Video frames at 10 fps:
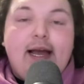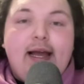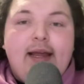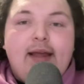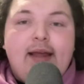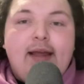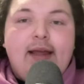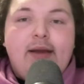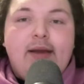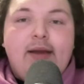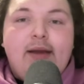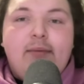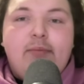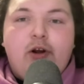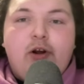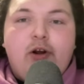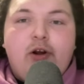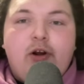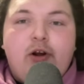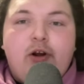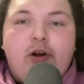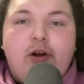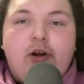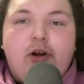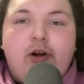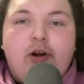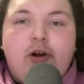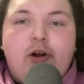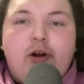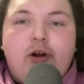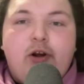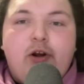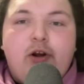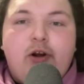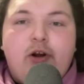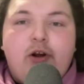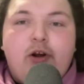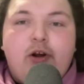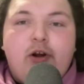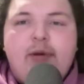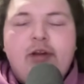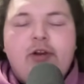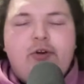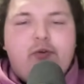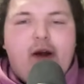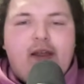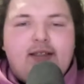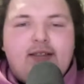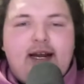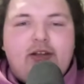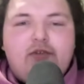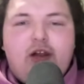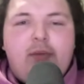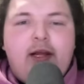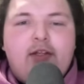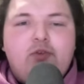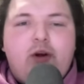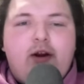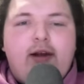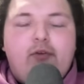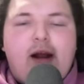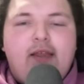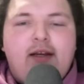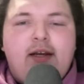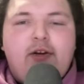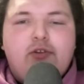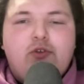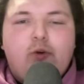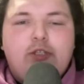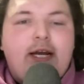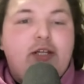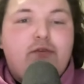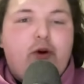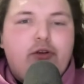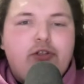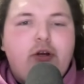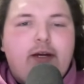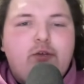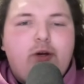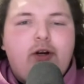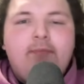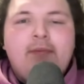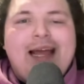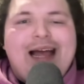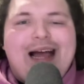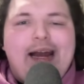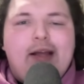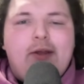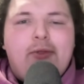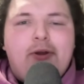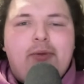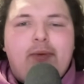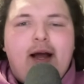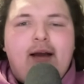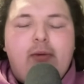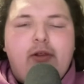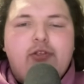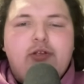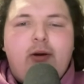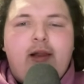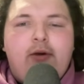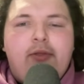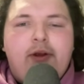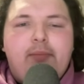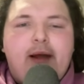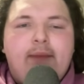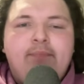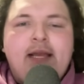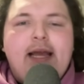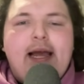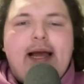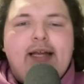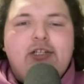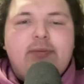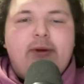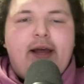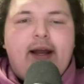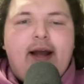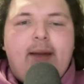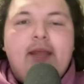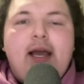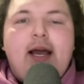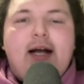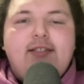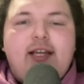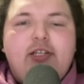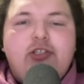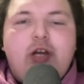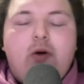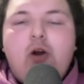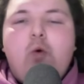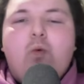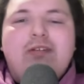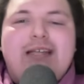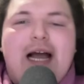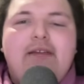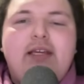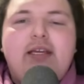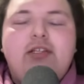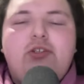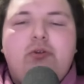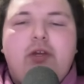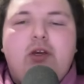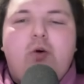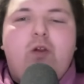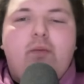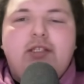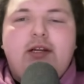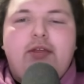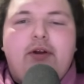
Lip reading: I am your host, Chief, over at thunderousintentions.com. Rylan Styles, follow me on Twitter at Rylan_Styles. Follow the show on Twitter at LOThunderPod. Email the show, LOThunderPod@gmail.com. On today's show, we're diving into the Oklahoma City